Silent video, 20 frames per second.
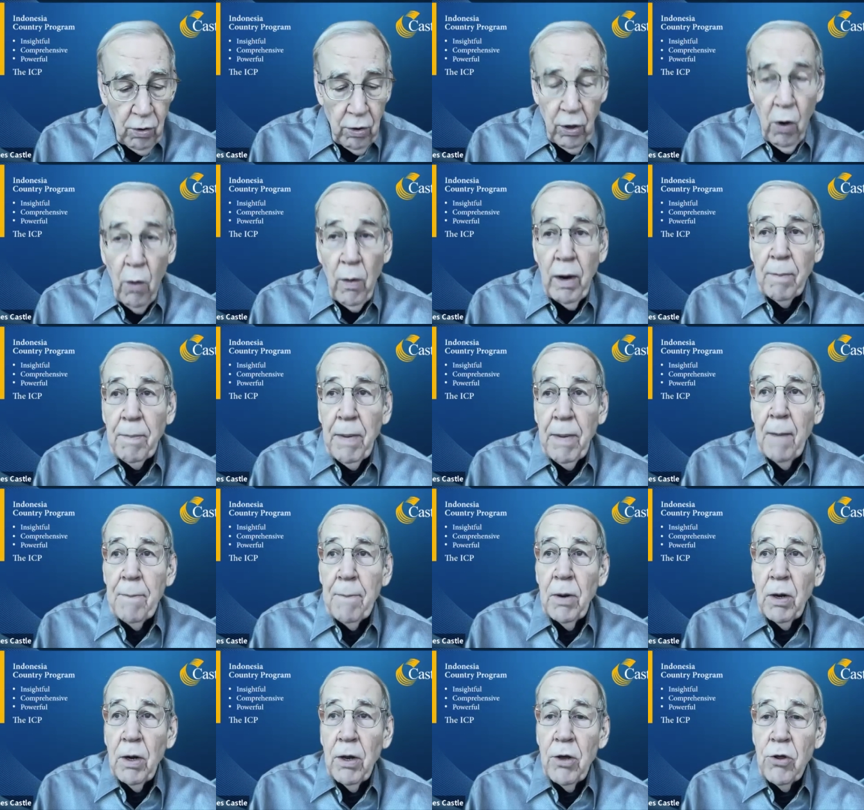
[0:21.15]
growing
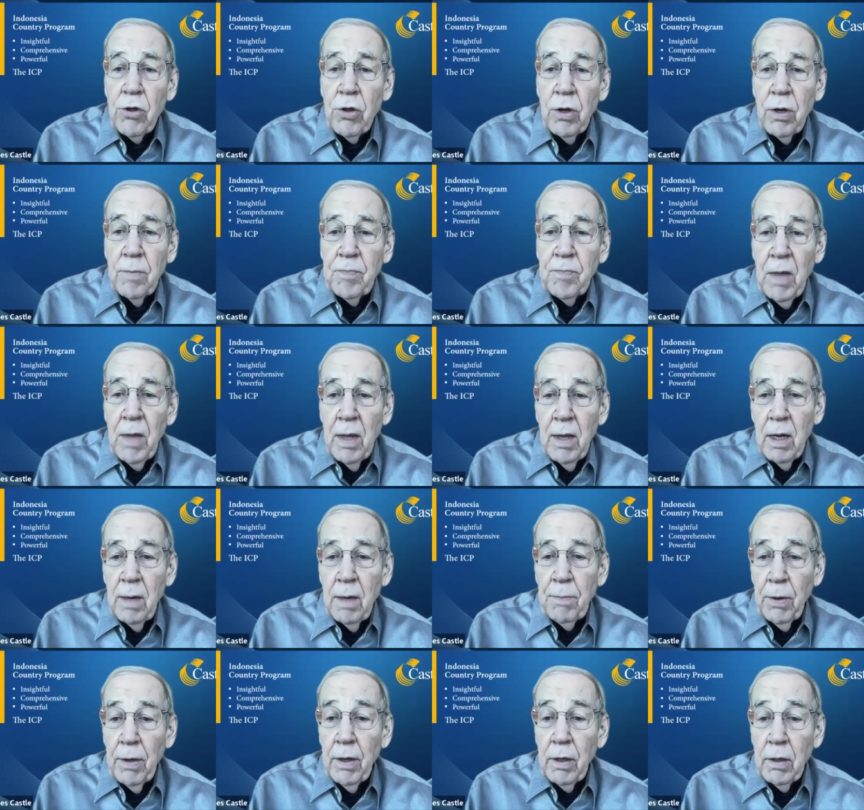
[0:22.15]
population,
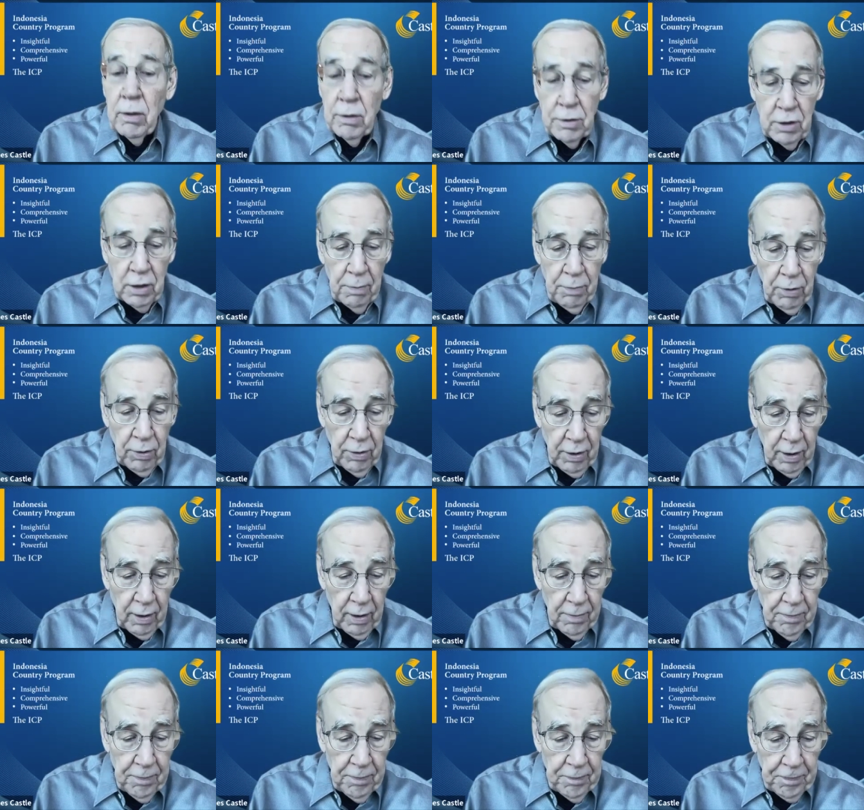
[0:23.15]
and political stability.